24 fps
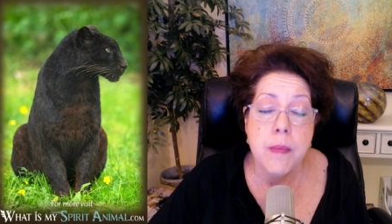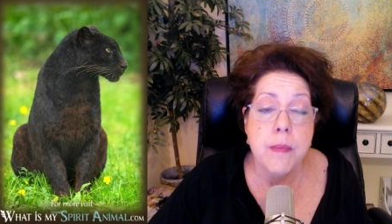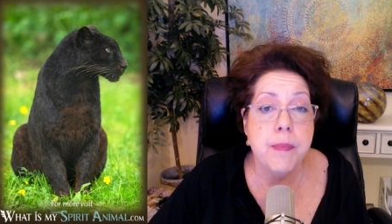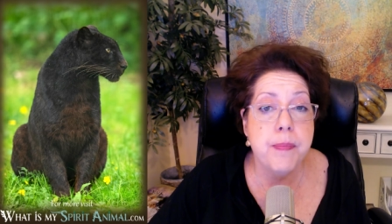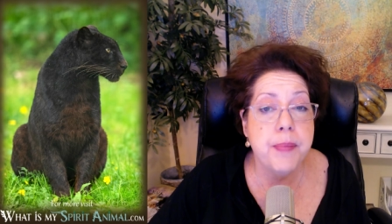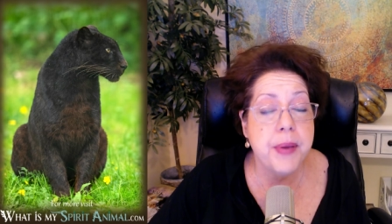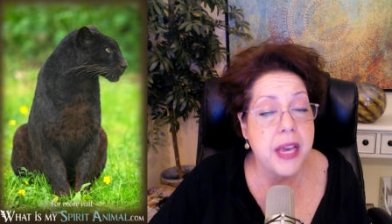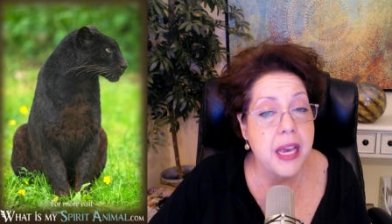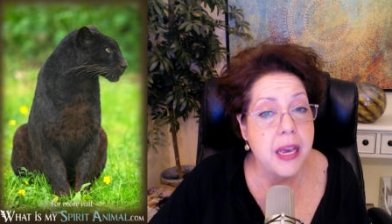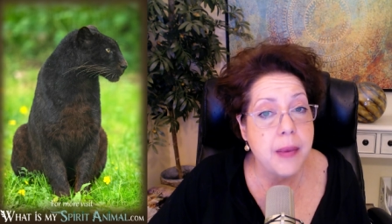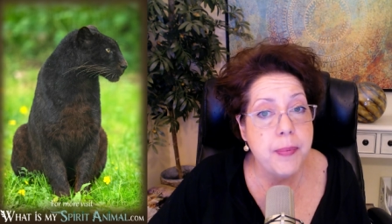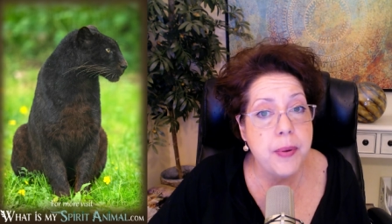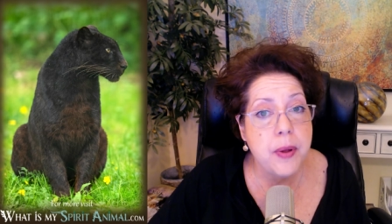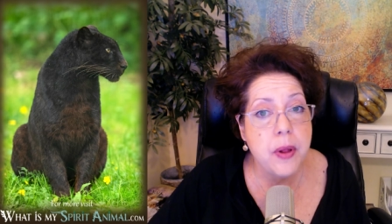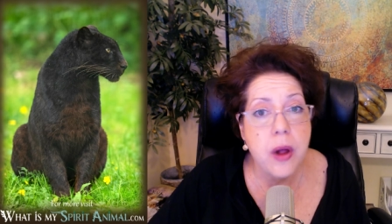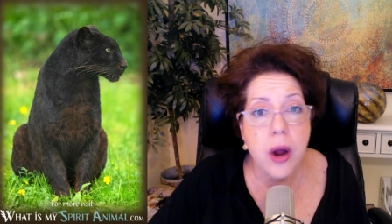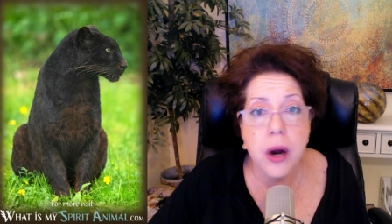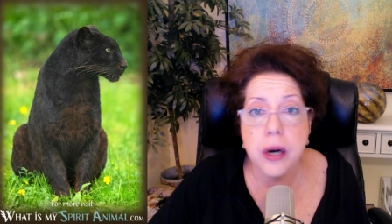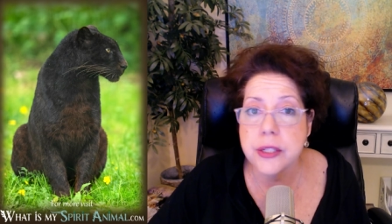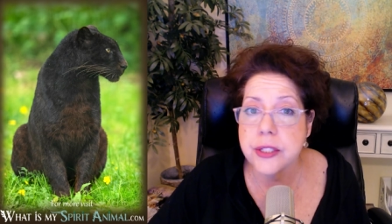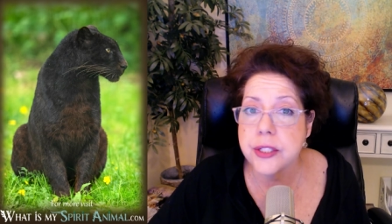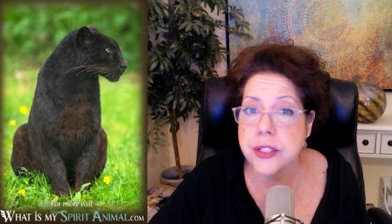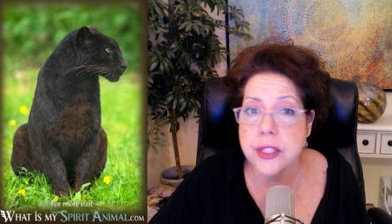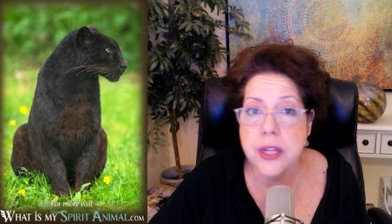people
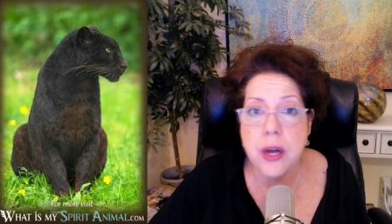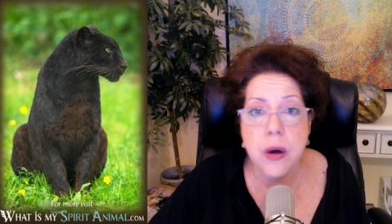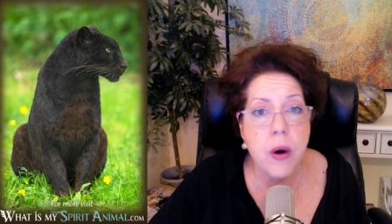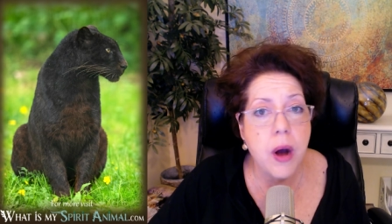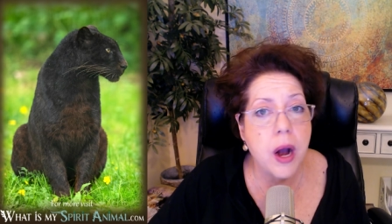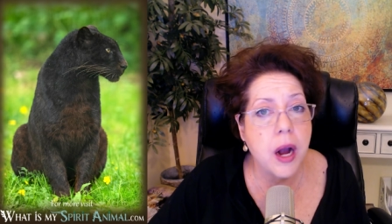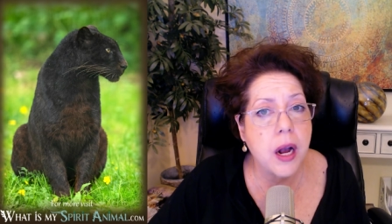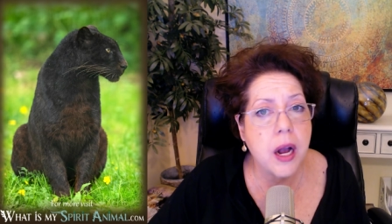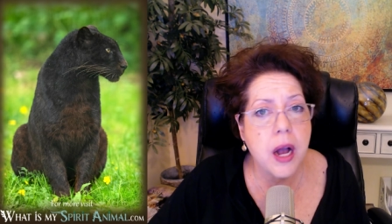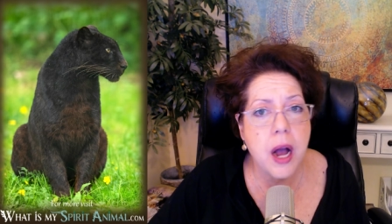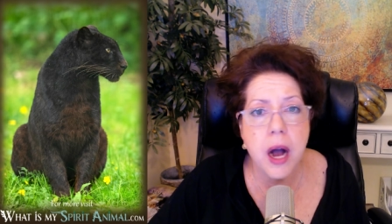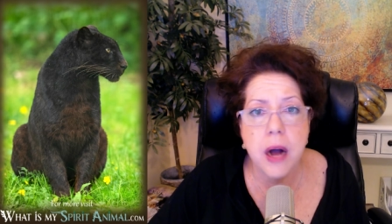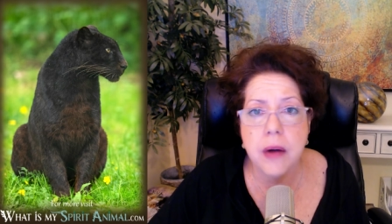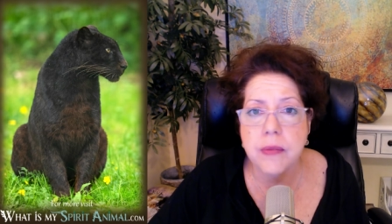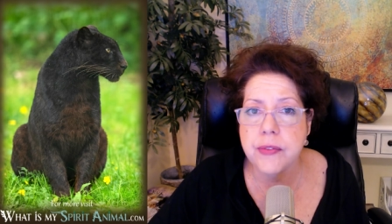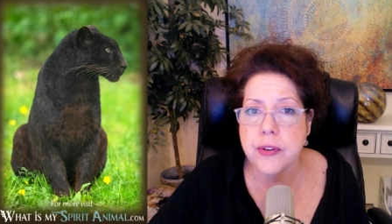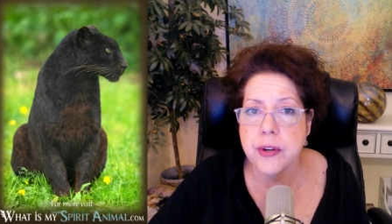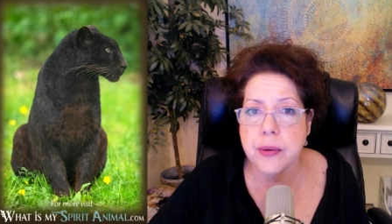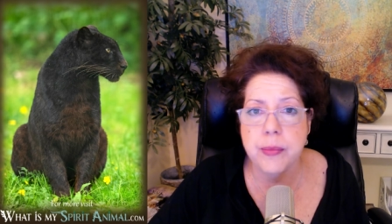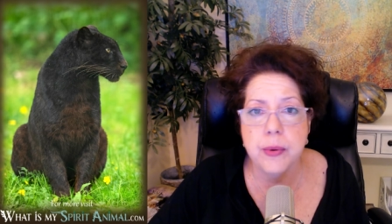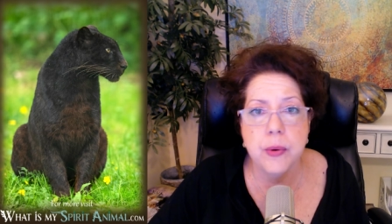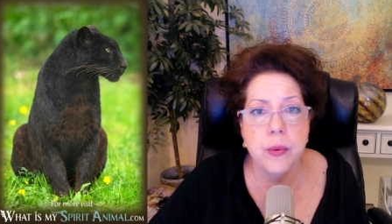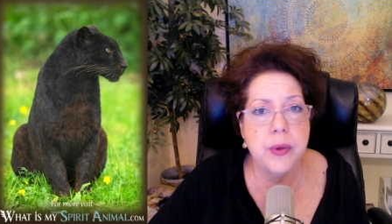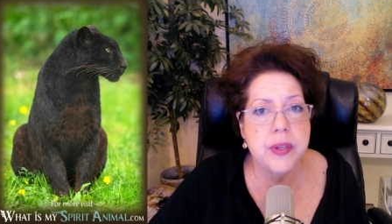are so
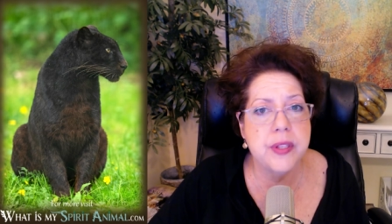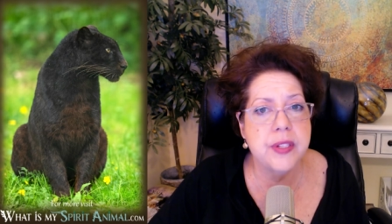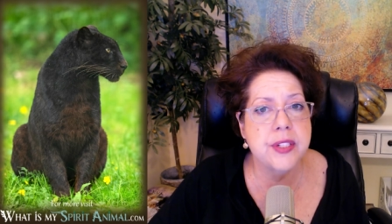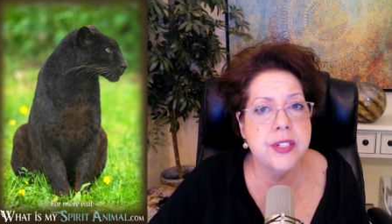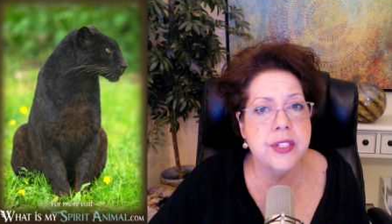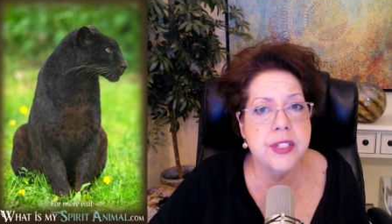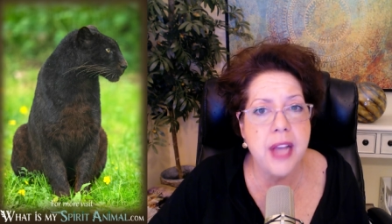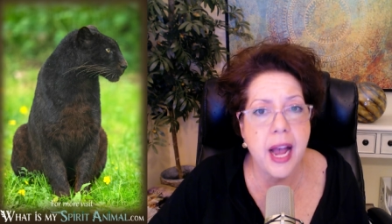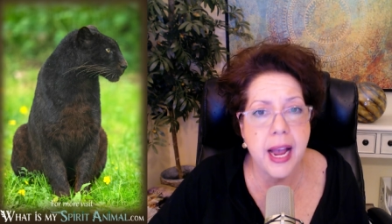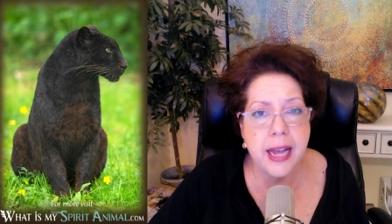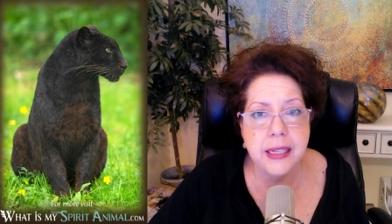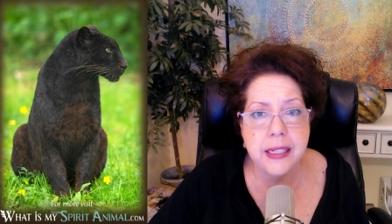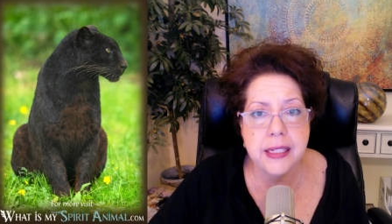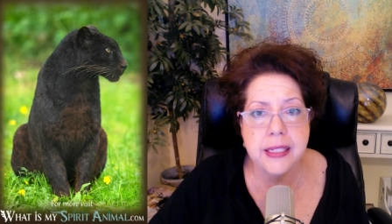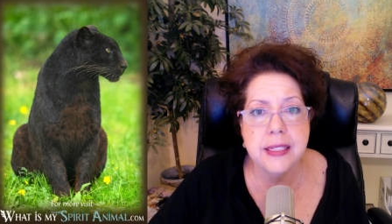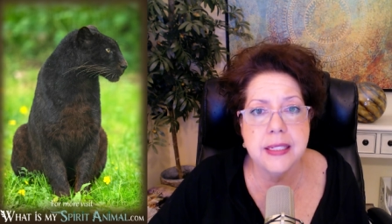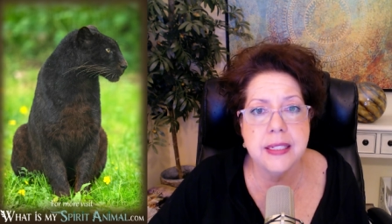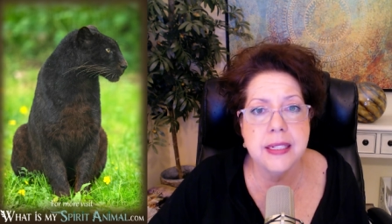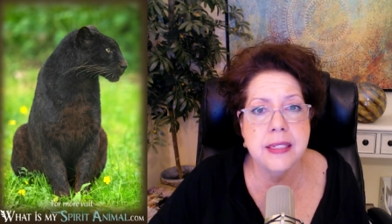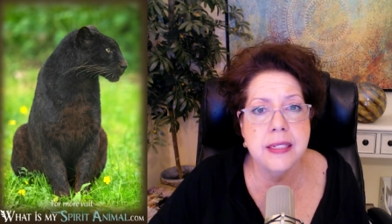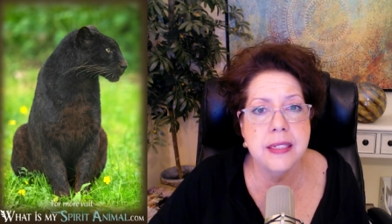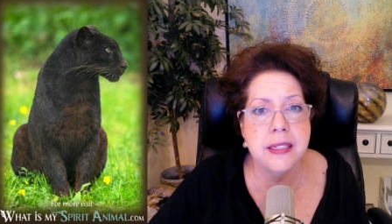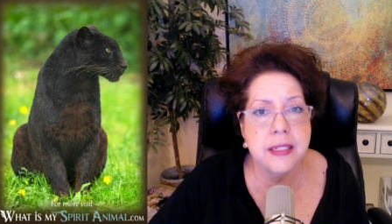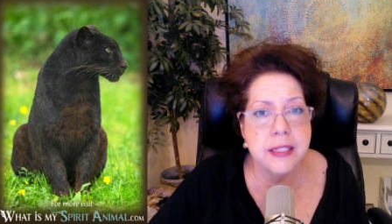uncomfortable with silence
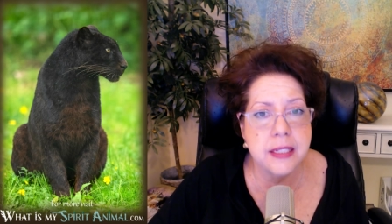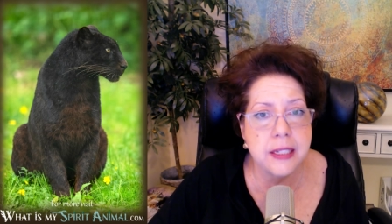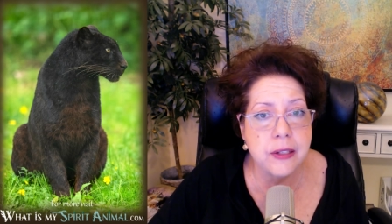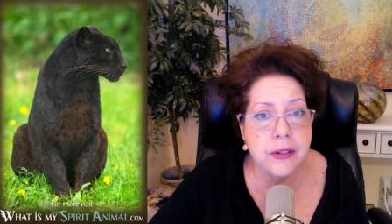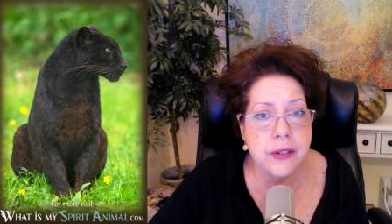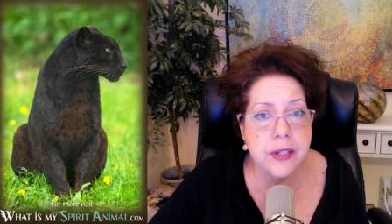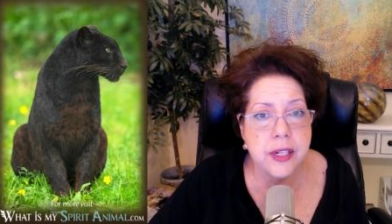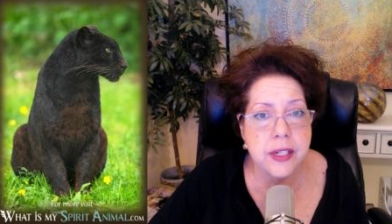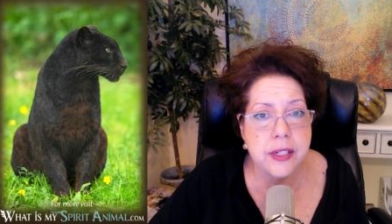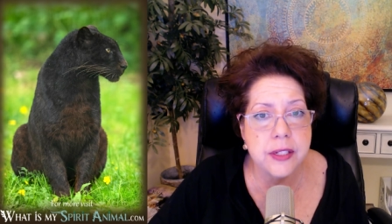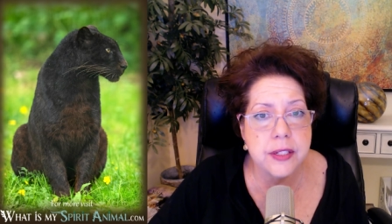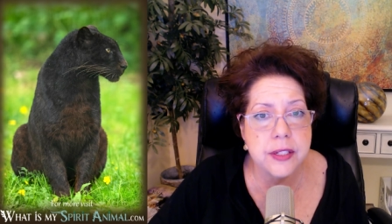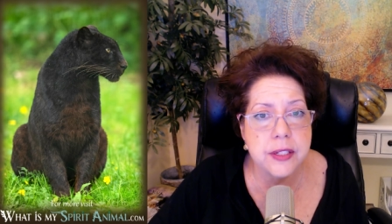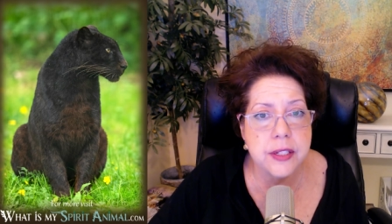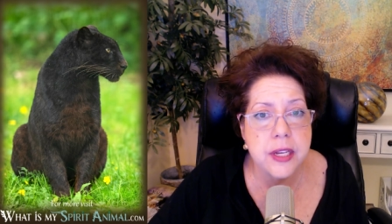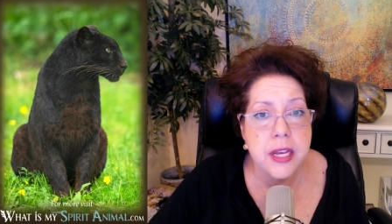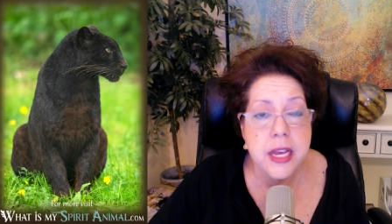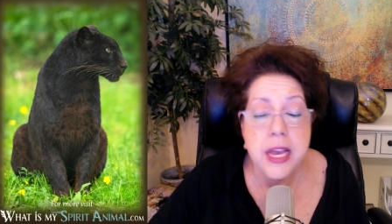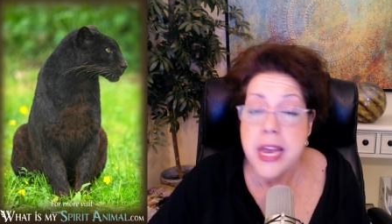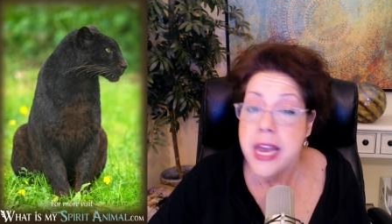and stillness.